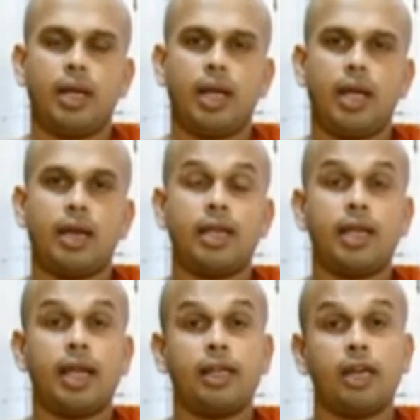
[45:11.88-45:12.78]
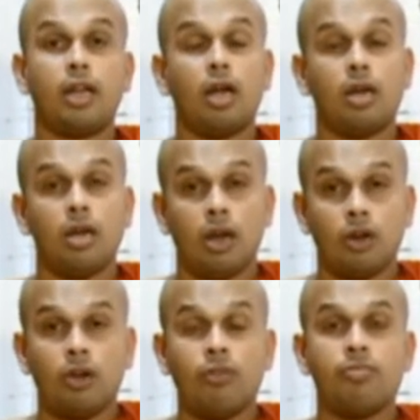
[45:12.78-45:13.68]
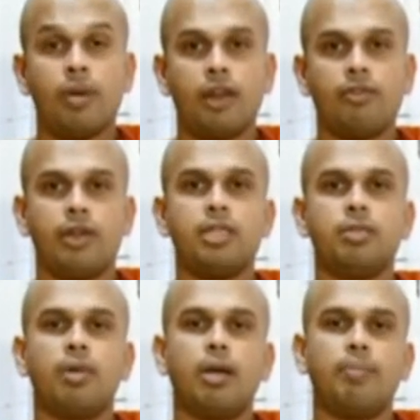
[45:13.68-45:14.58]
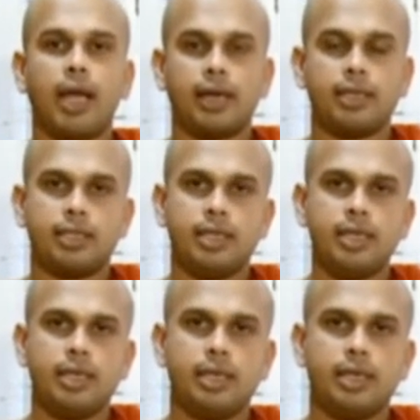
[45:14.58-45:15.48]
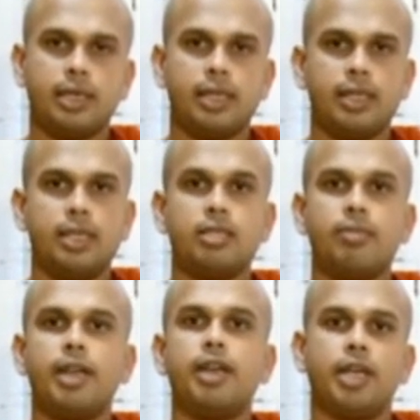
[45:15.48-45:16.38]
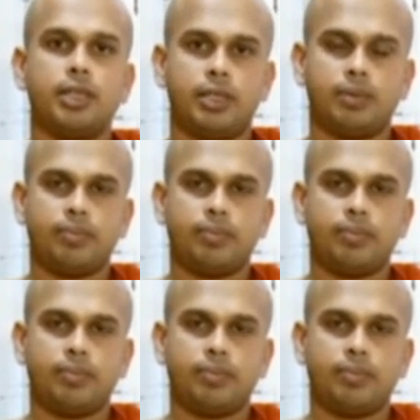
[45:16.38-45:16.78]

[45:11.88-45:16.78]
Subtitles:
And I can get a lot of benefits by practicing this meditation.